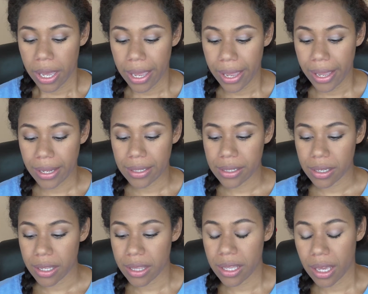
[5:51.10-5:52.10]
And
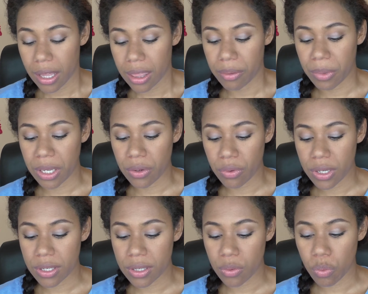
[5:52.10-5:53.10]
the other main
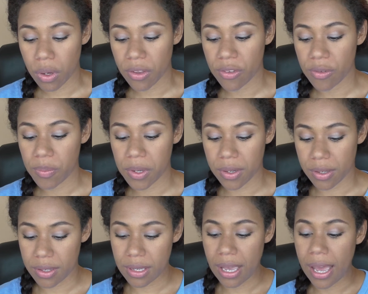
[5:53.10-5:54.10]
reason was
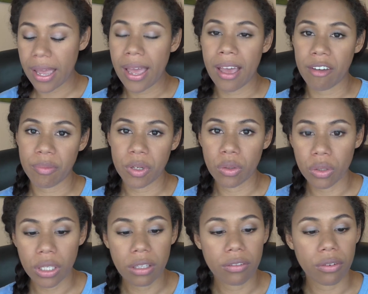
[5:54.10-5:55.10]
because I have been
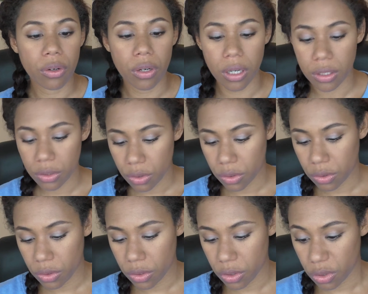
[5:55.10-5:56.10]
looking for a
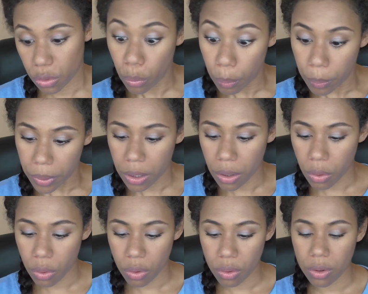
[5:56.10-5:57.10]
dupe,
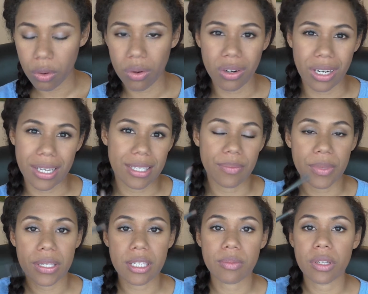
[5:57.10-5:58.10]
or like
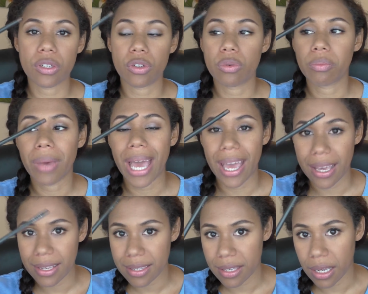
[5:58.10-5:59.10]
something similar to
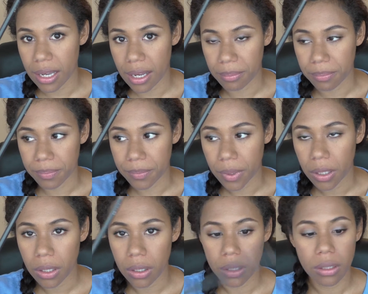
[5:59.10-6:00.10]
MAC's
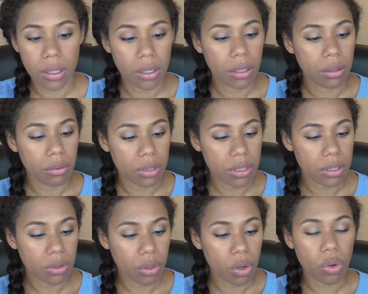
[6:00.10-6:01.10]
what's
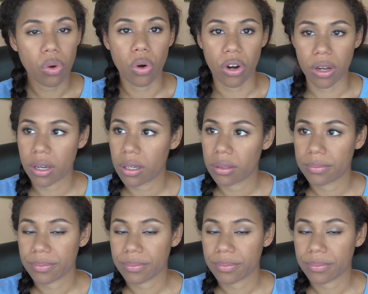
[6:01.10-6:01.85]
it called, Cork.